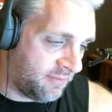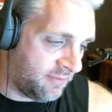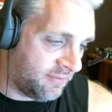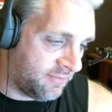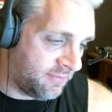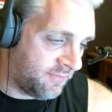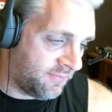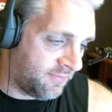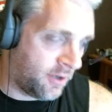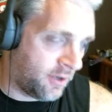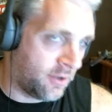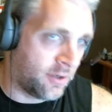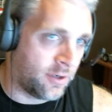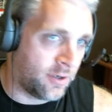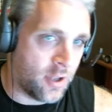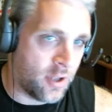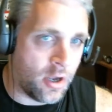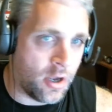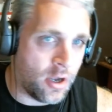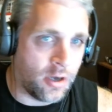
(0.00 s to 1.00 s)
farther
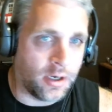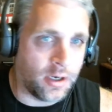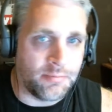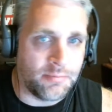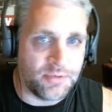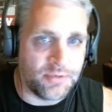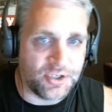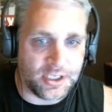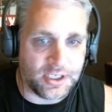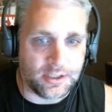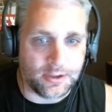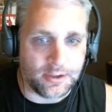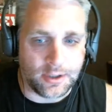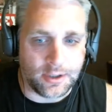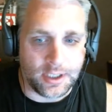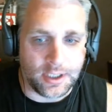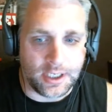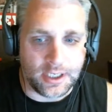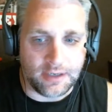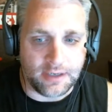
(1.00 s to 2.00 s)
along in machine
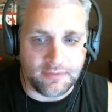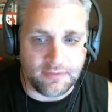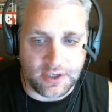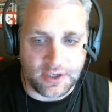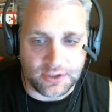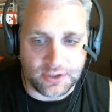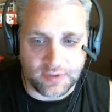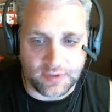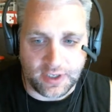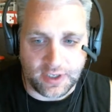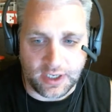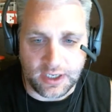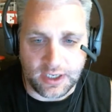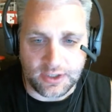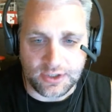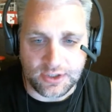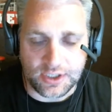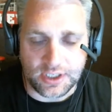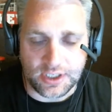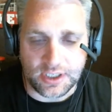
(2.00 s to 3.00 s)
learning and facial
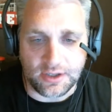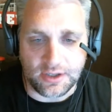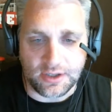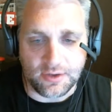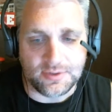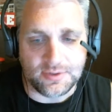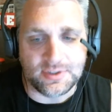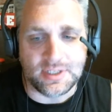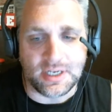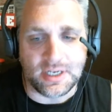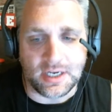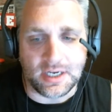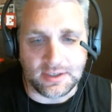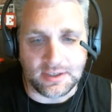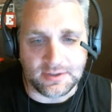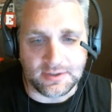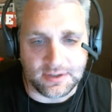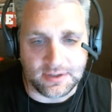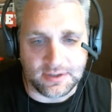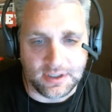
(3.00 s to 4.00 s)
recognition and those
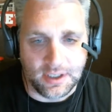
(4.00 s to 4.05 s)
things